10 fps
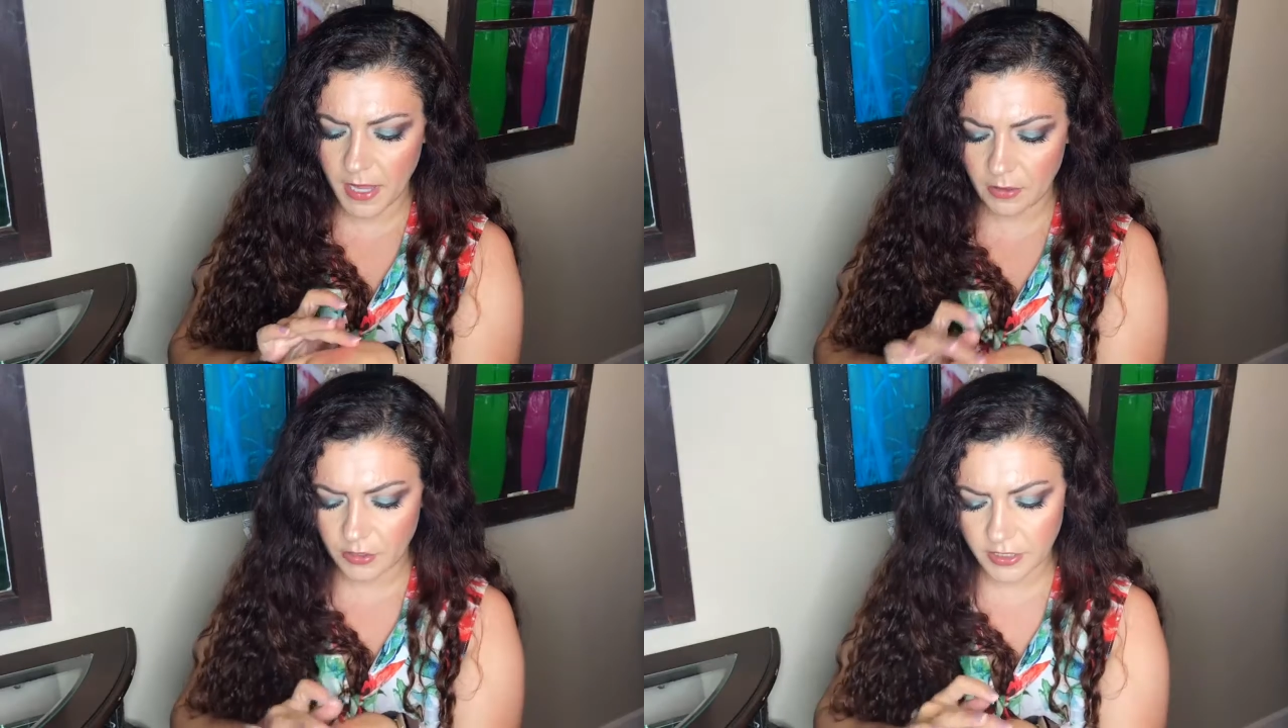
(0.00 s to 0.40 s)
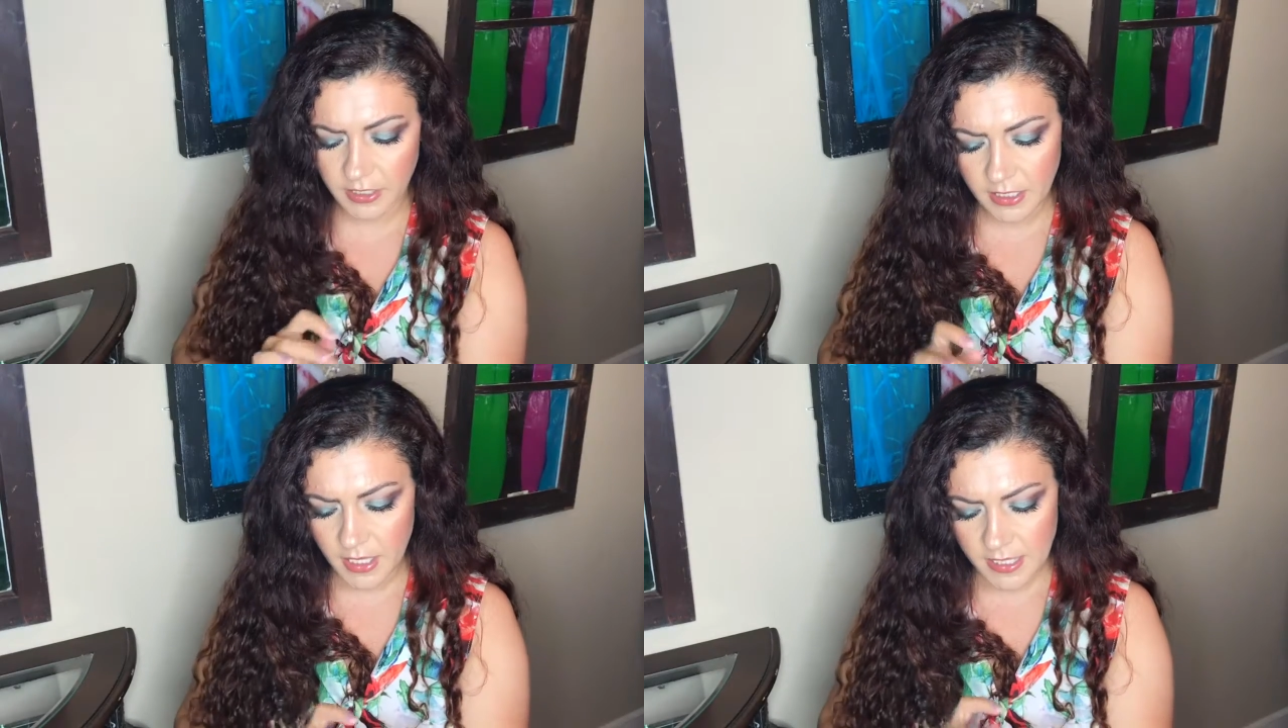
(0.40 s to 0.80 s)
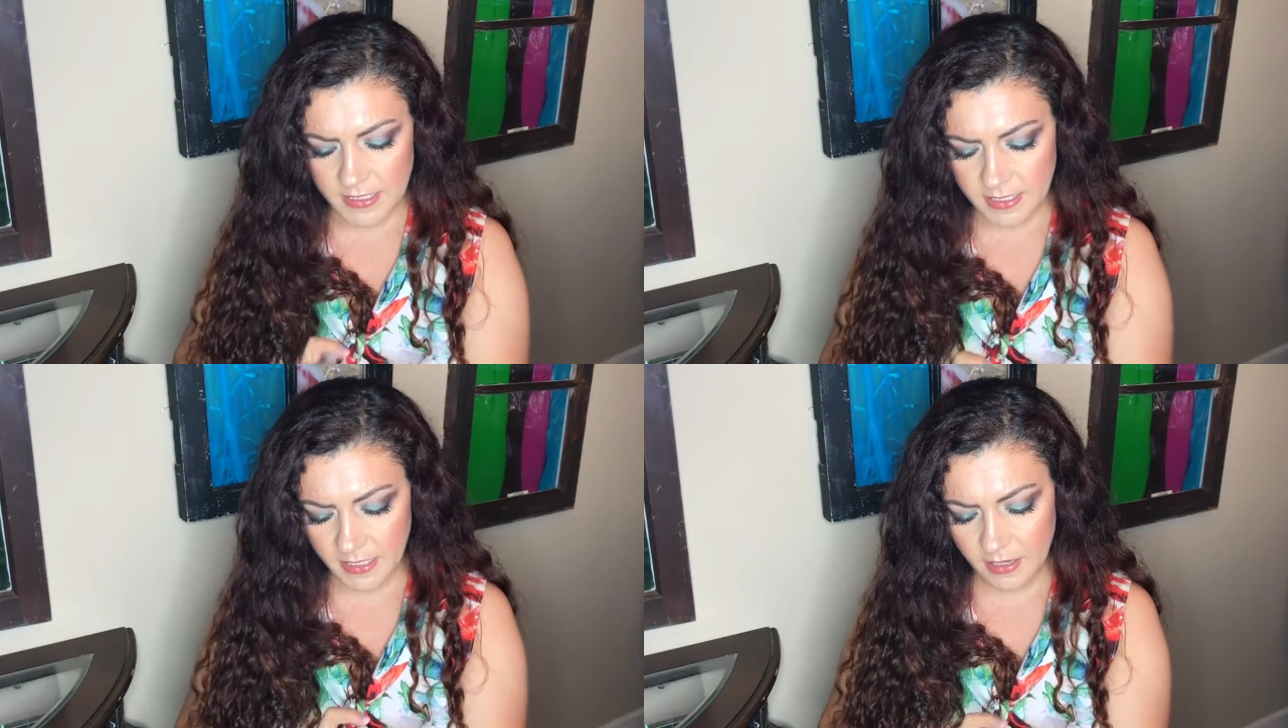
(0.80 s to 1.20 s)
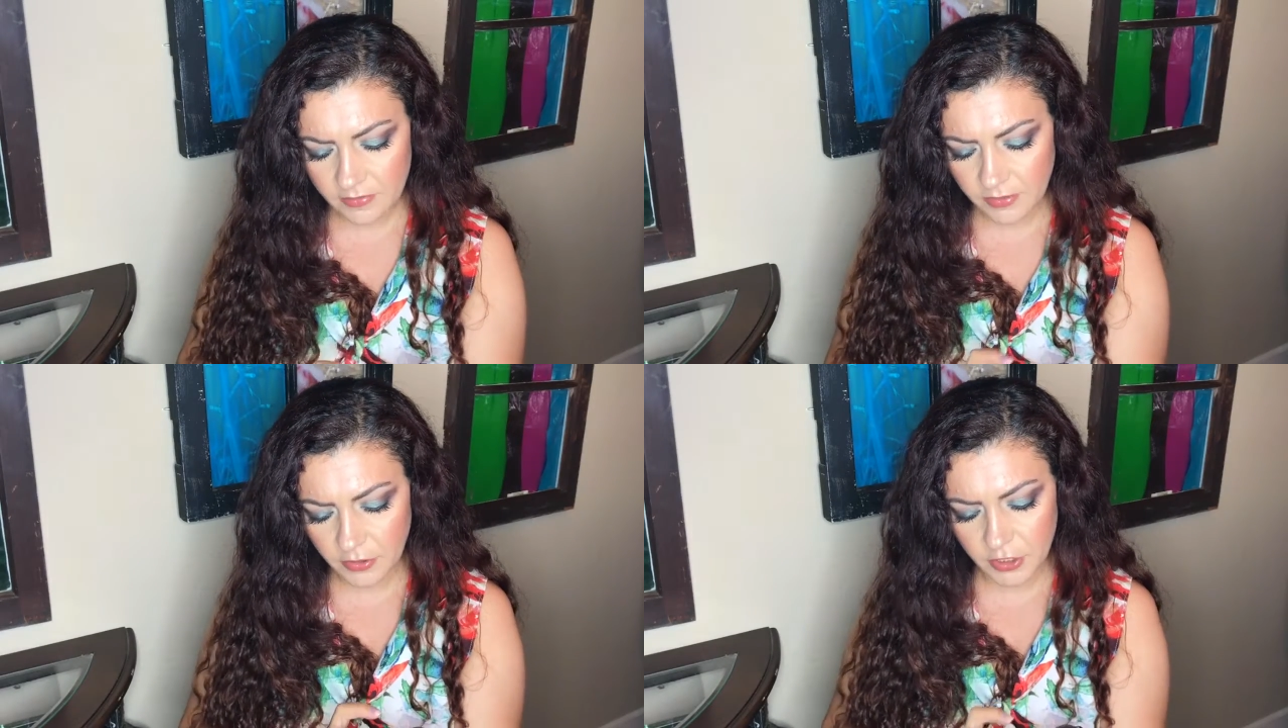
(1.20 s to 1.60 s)
powdery. It's kind
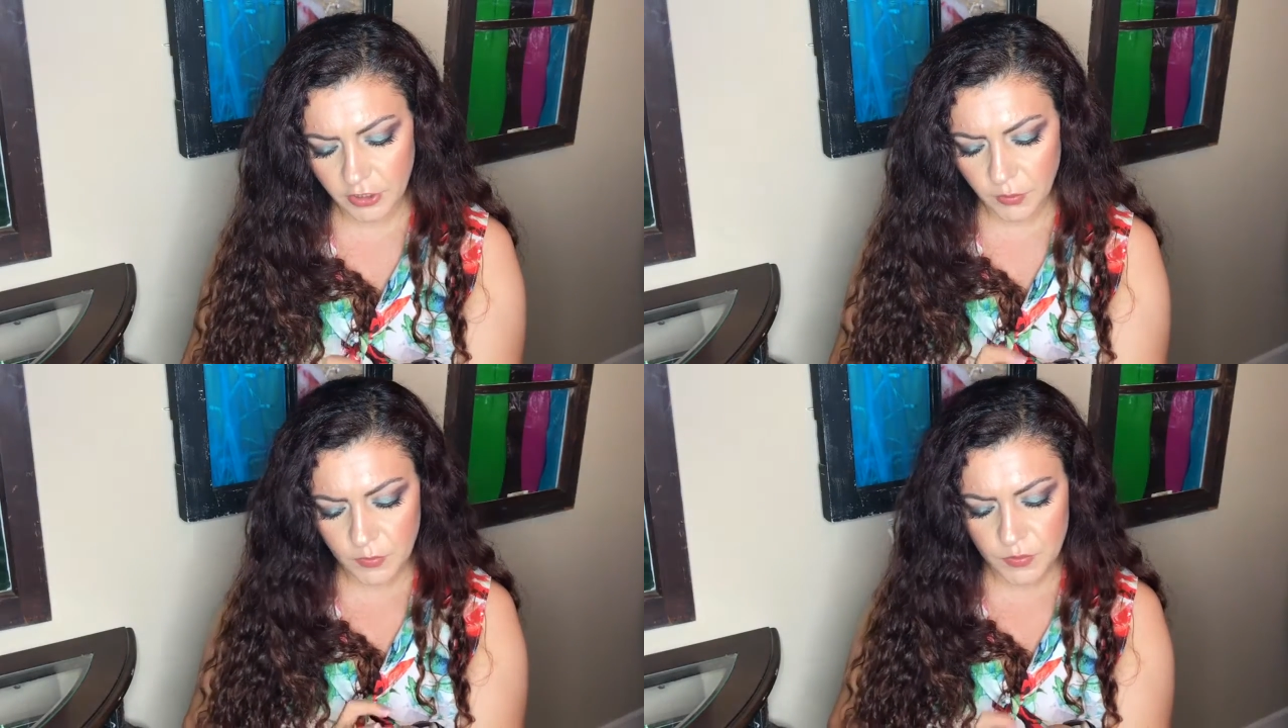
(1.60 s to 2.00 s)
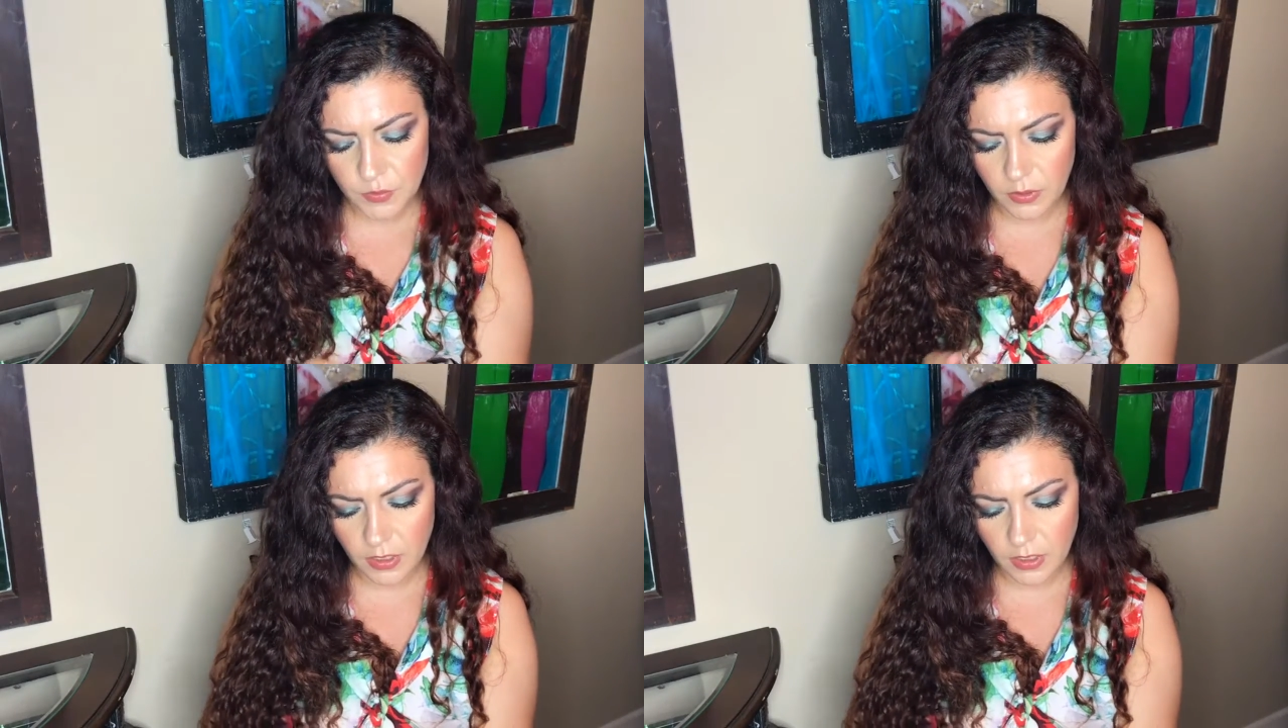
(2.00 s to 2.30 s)
of very neutral